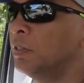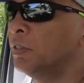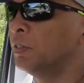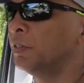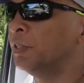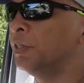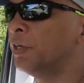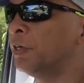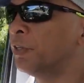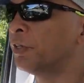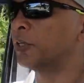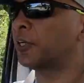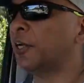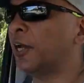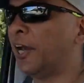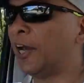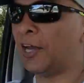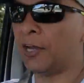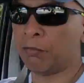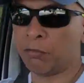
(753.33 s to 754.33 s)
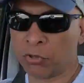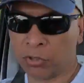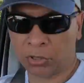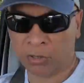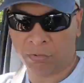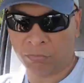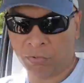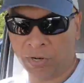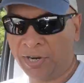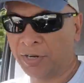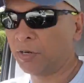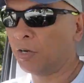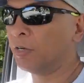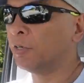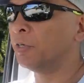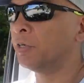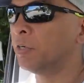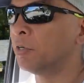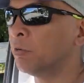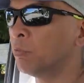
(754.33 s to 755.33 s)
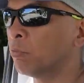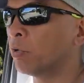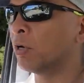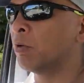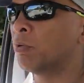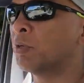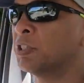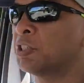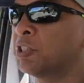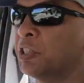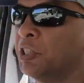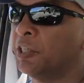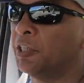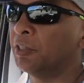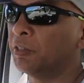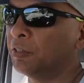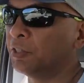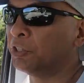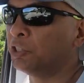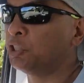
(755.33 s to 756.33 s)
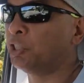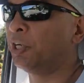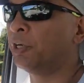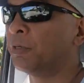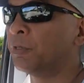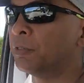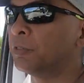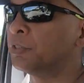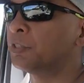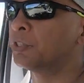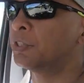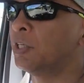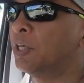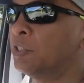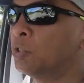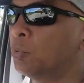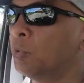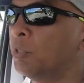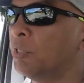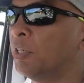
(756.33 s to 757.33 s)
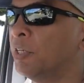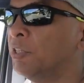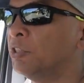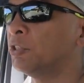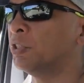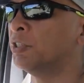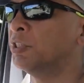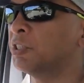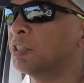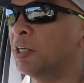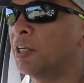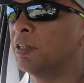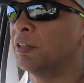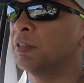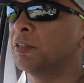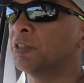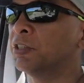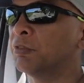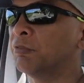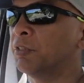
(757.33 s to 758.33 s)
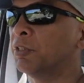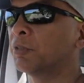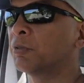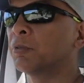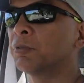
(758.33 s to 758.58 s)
near the cab, or right under where we're sitting, the chairs. That's where the engine is at on this vehicle.